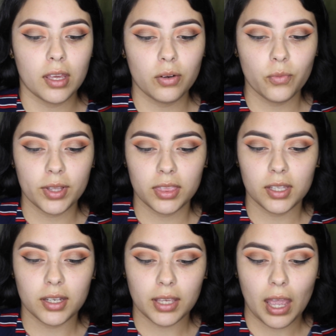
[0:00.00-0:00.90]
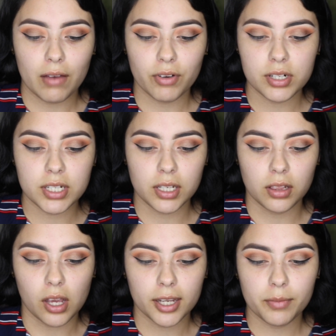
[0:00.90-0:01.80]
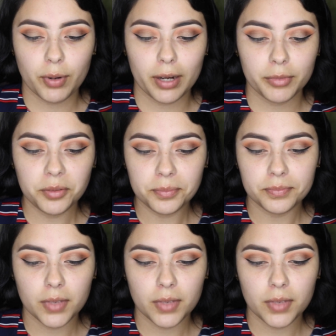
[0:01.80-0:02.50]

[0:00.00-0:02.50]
in with the Kat Von D Lock It Primer,